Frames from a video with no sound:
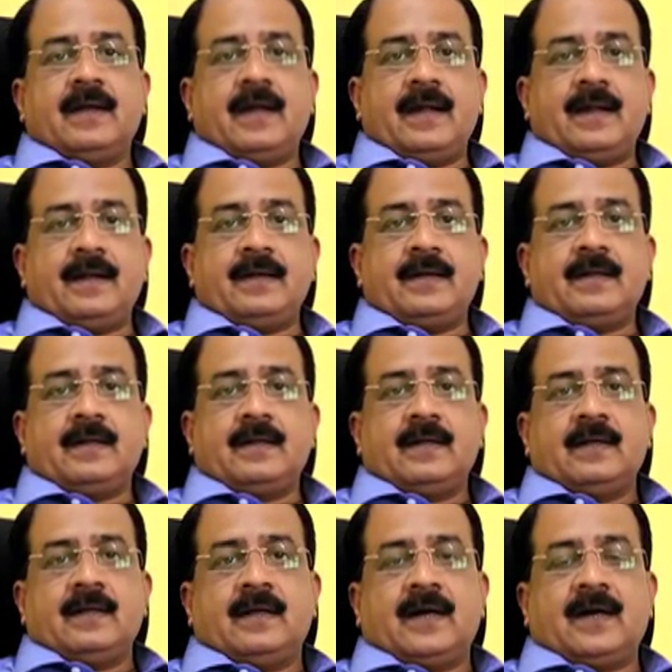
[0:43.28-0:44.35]
and
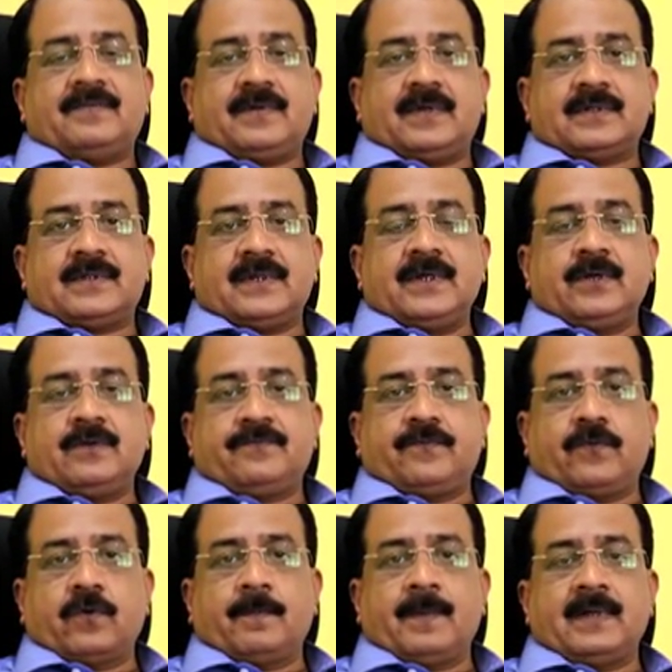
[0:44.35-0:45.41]
after a stint of
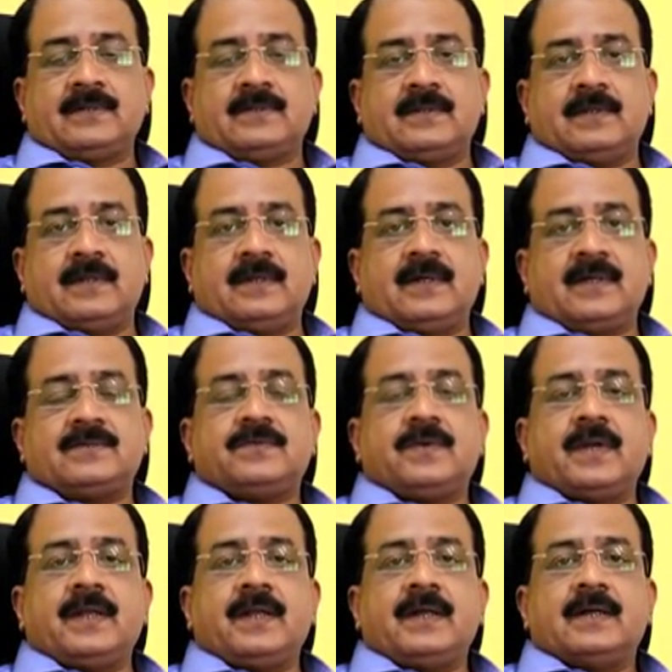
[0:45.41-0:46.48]
four months in the
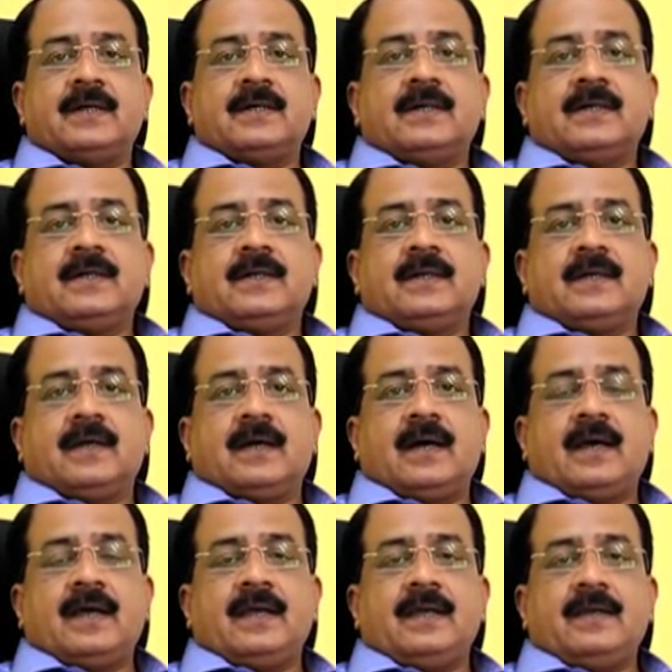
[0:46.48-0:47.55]
industry,
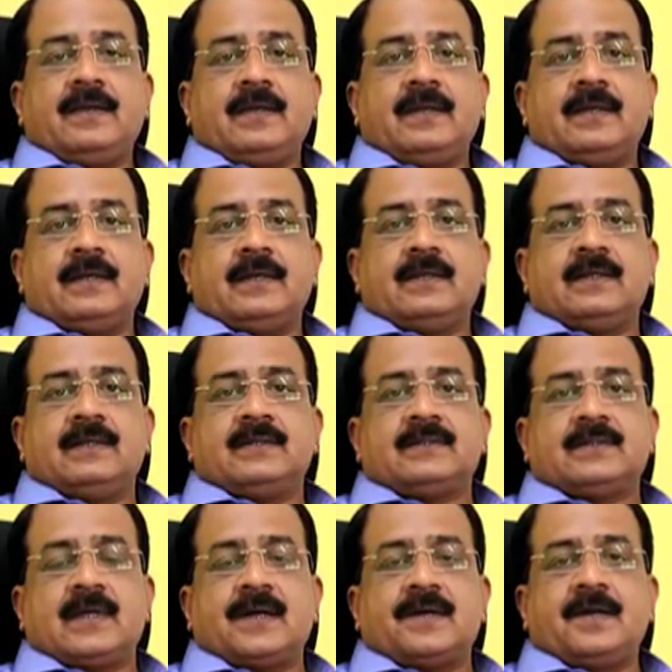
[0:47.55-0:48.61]
I
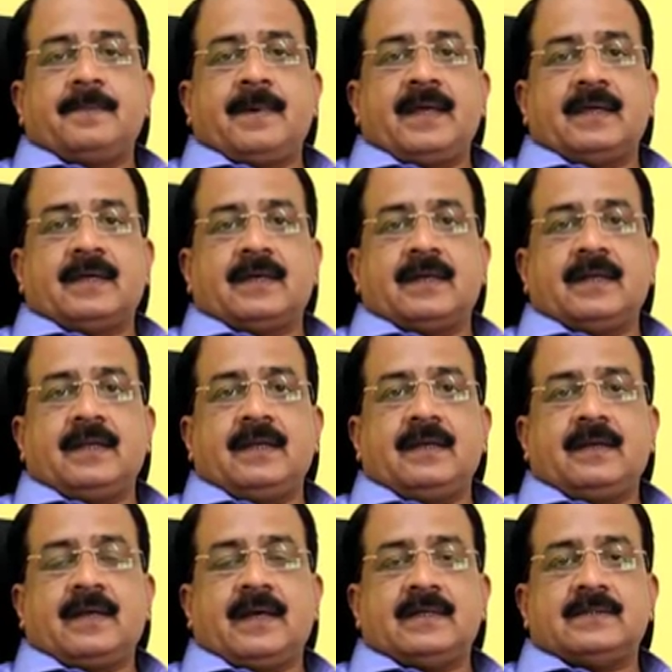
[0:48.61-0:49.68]
started my
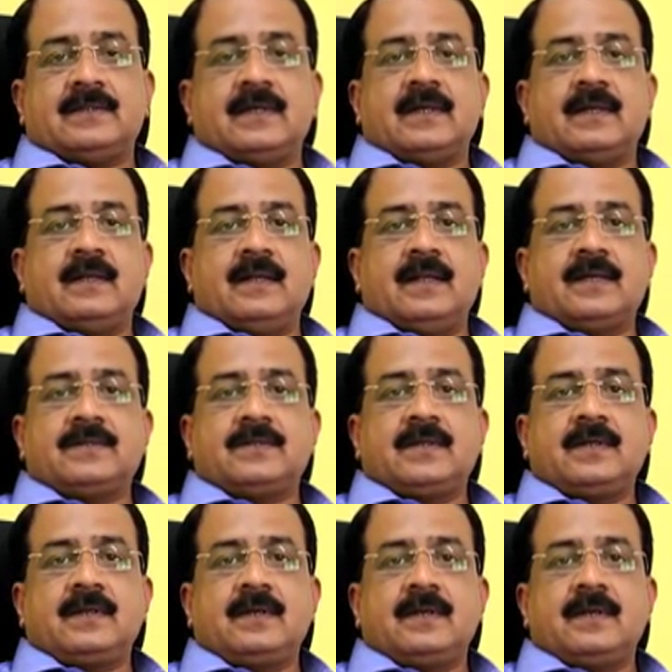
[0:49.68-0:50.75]
career as a
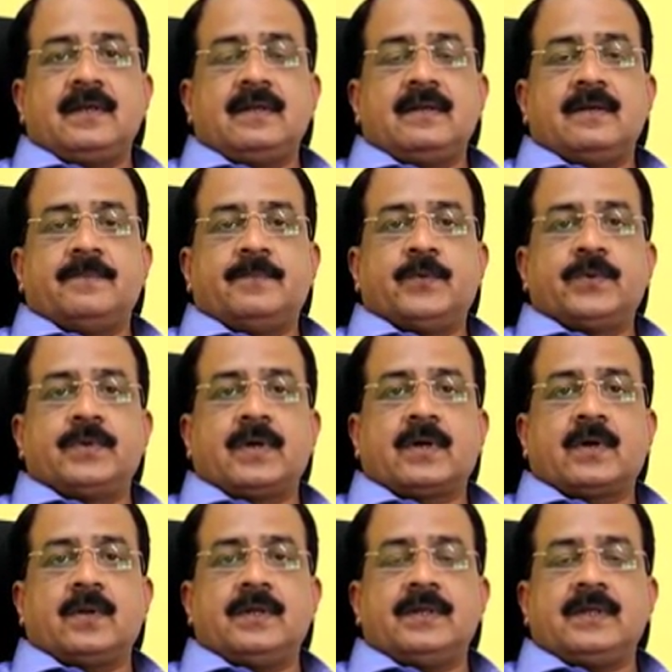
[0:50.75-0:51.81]
lecturer in
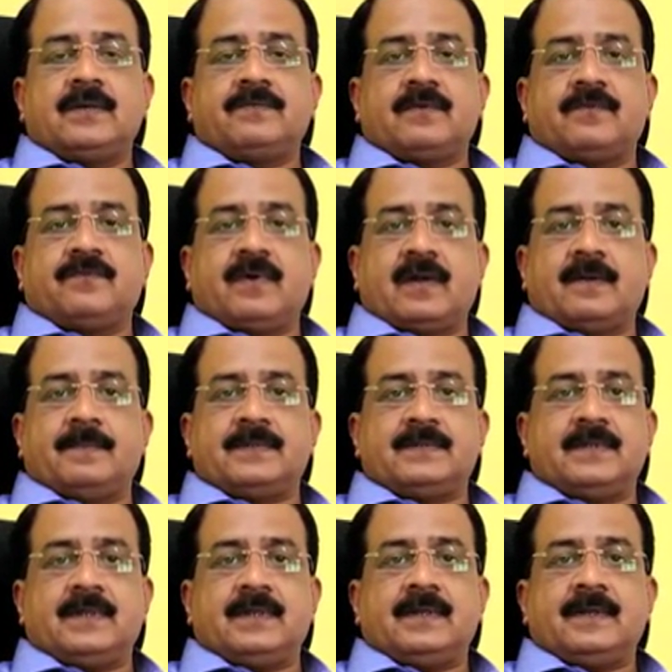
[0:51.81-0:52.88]
Pune College of
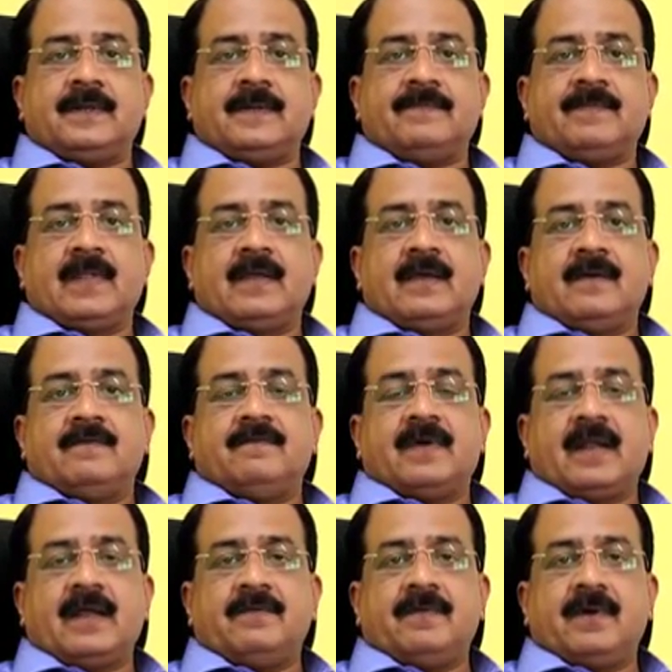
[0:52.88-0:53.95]
Pharmacy
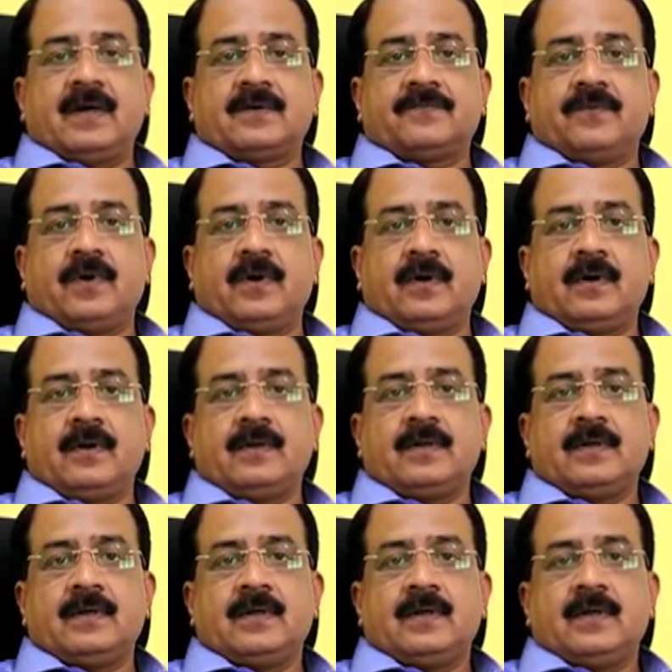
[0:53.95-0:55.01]
where I worked for
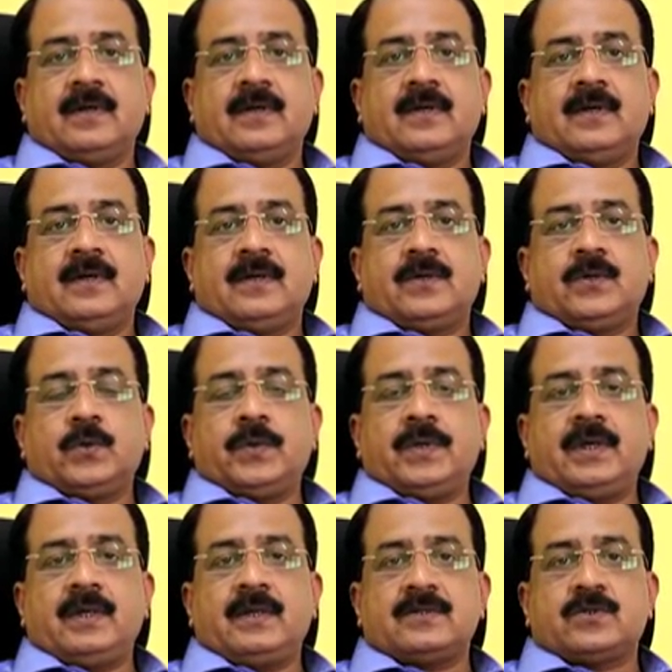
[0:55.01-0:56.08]
two
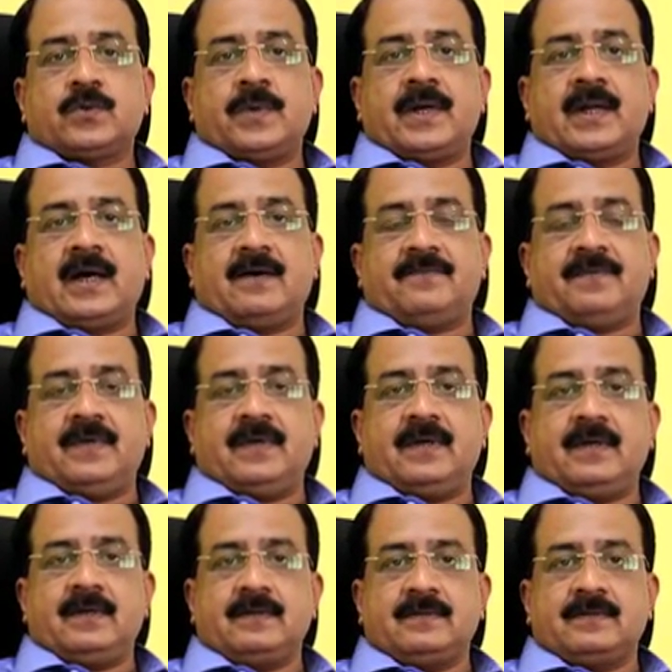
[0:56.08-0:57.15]
years, two and a half
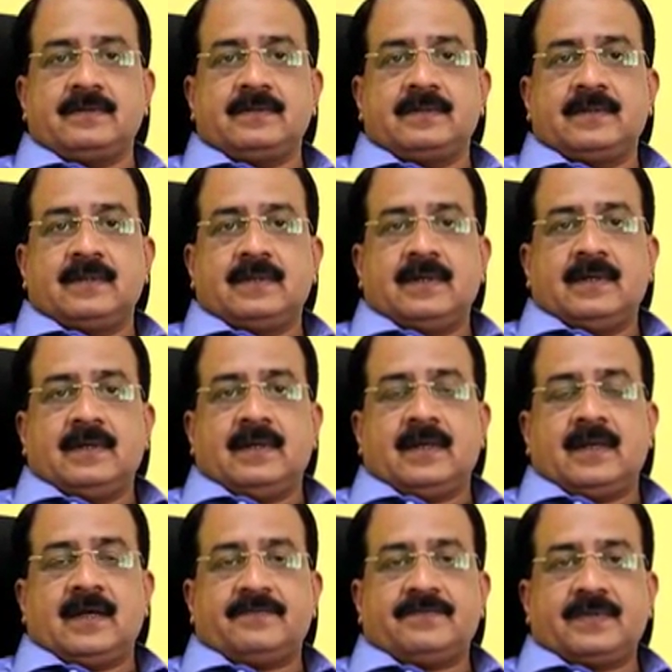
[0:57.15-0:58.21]
years,
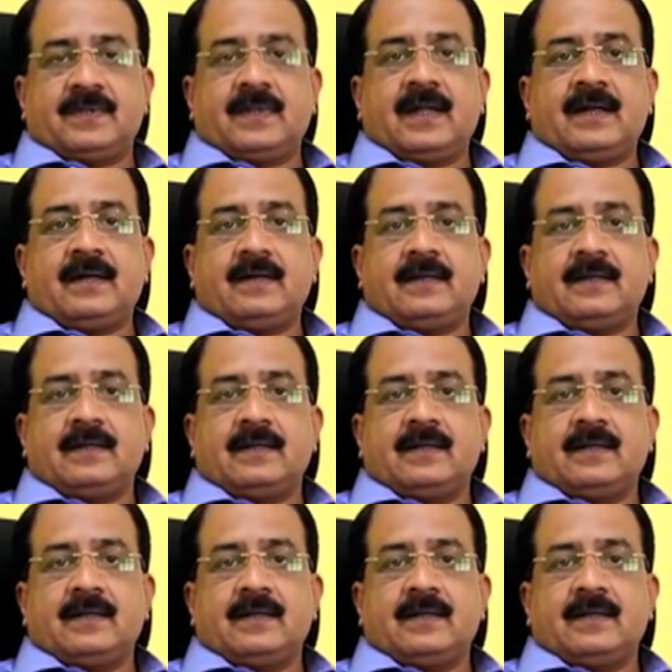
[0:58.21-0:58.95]
and after that,